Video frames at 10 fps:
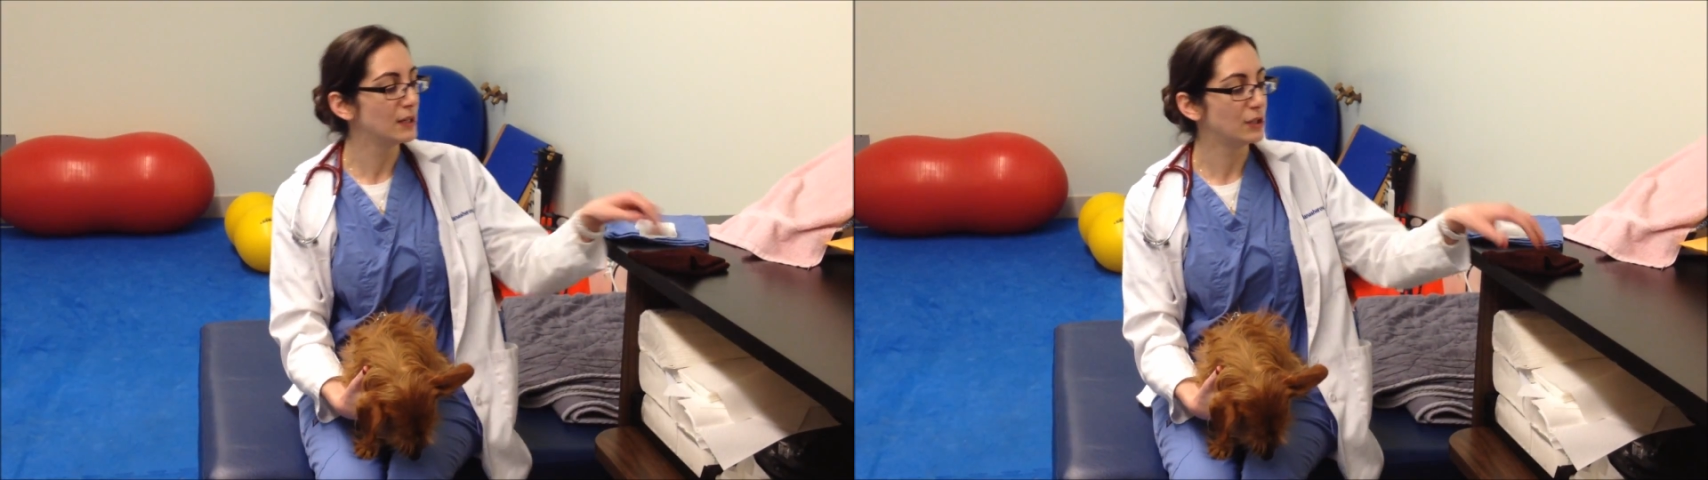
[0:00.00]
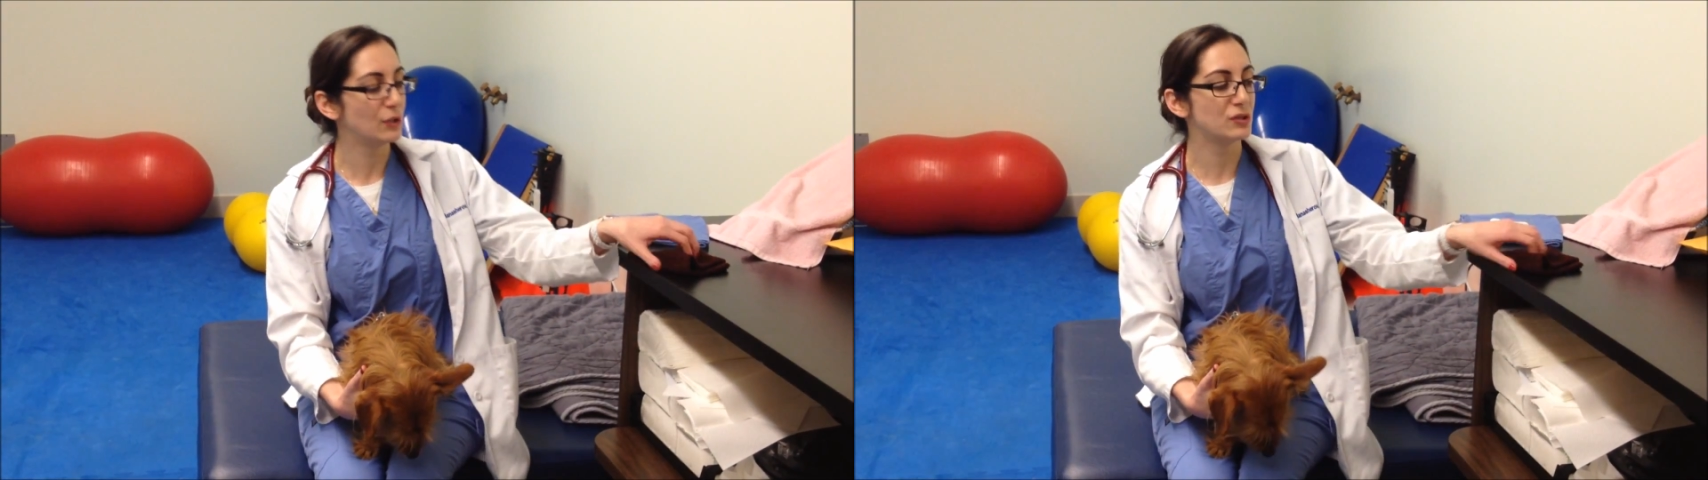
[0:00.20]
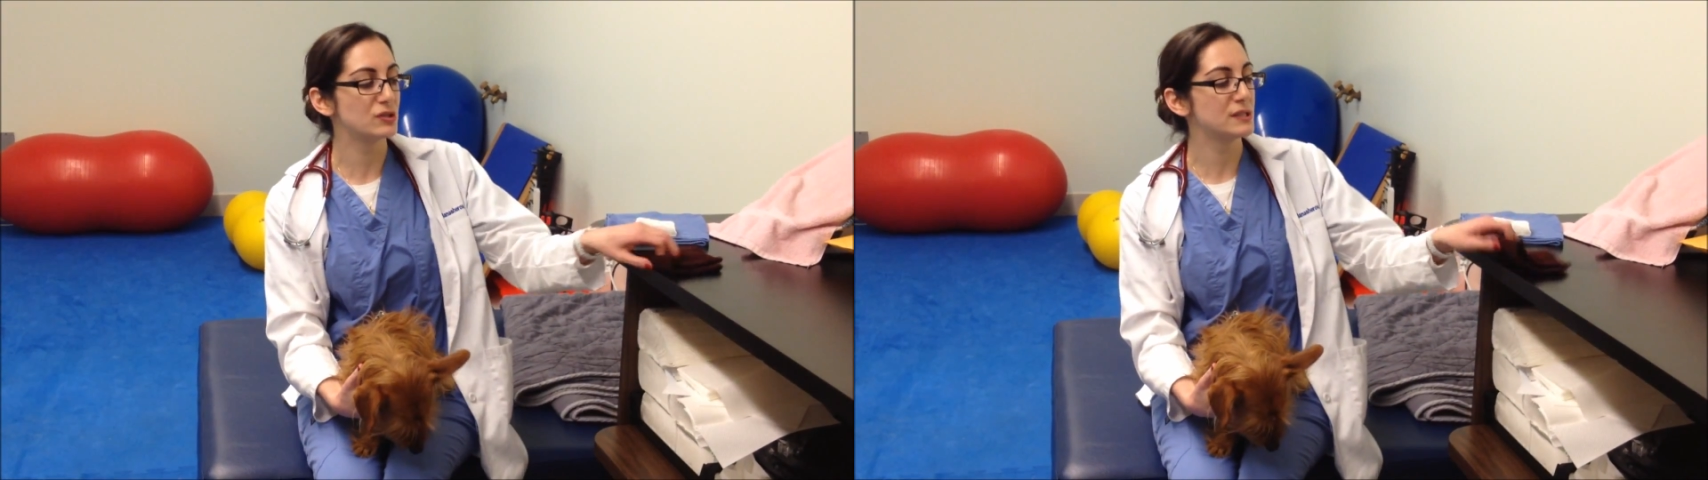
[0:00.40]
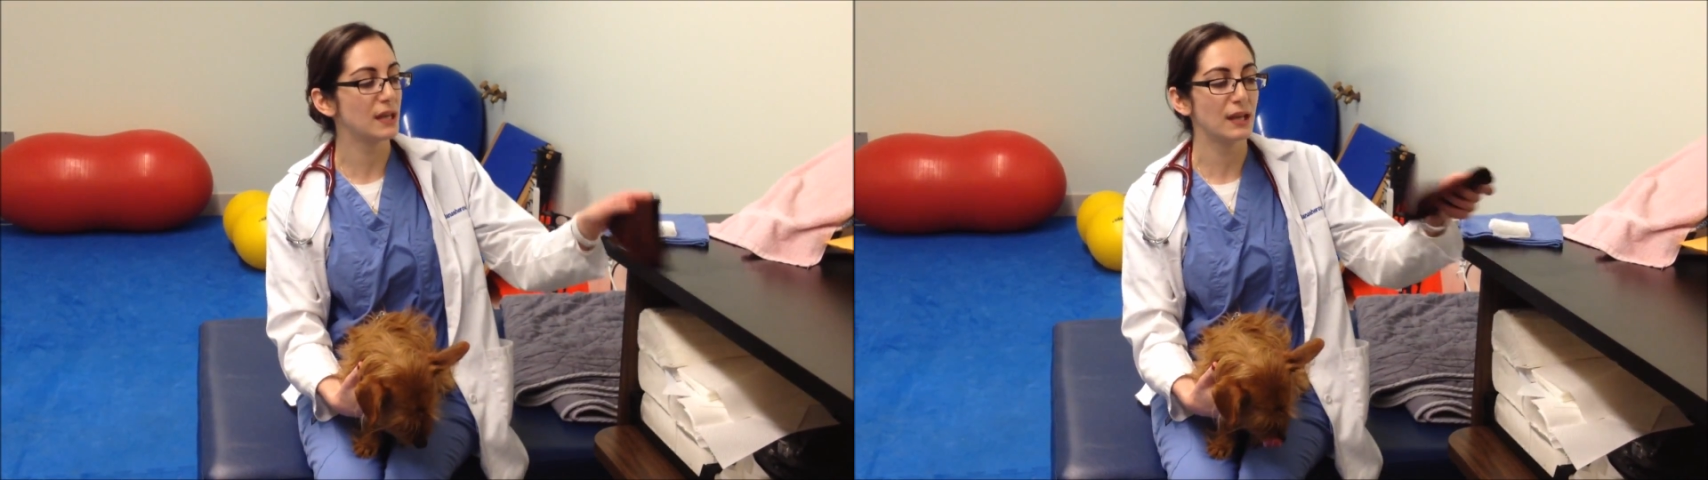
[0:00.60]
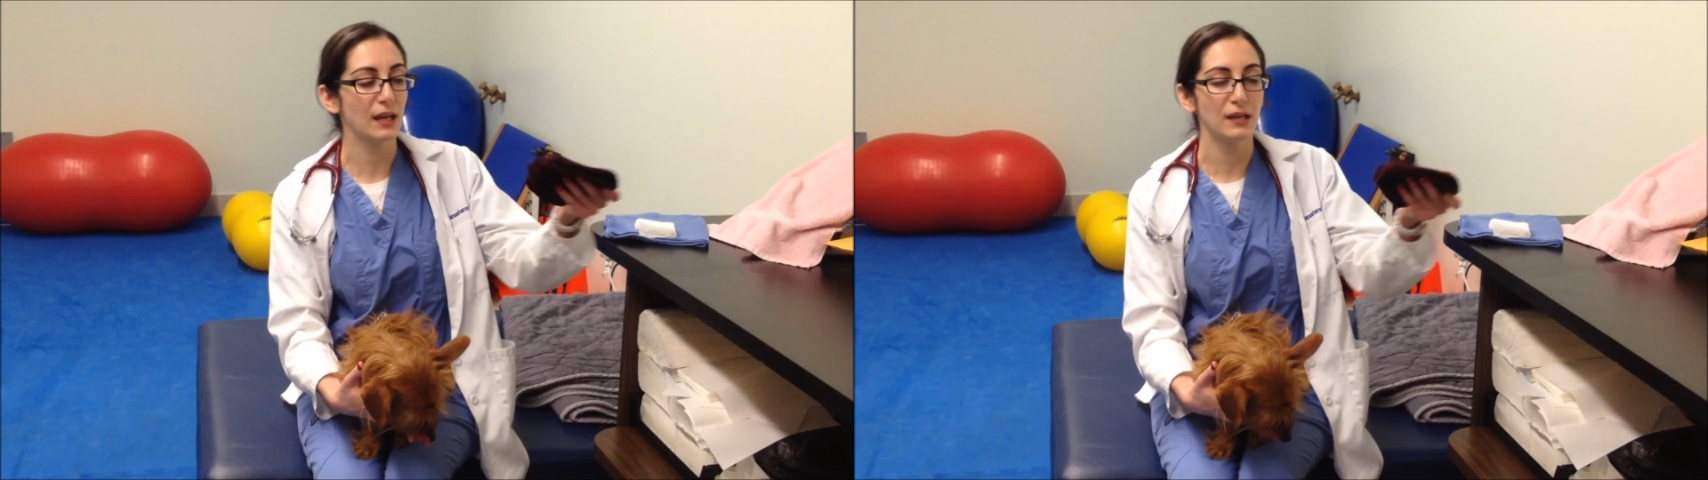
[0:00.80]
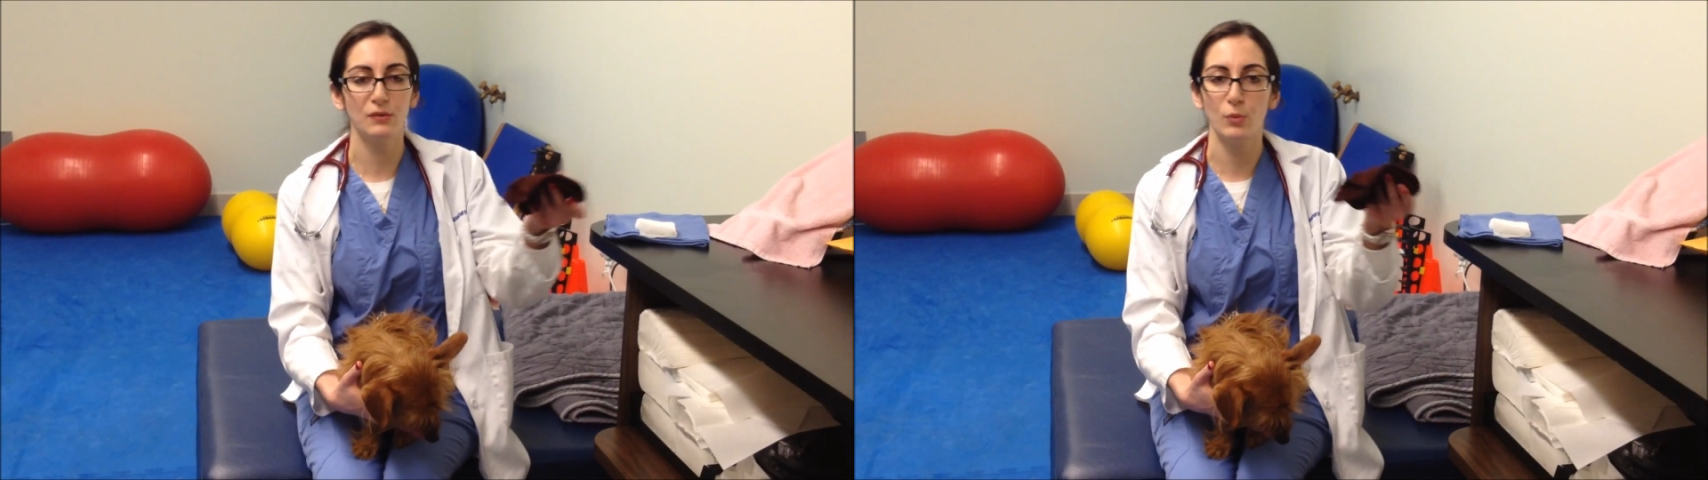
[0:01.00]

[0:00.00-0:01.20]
You can just take any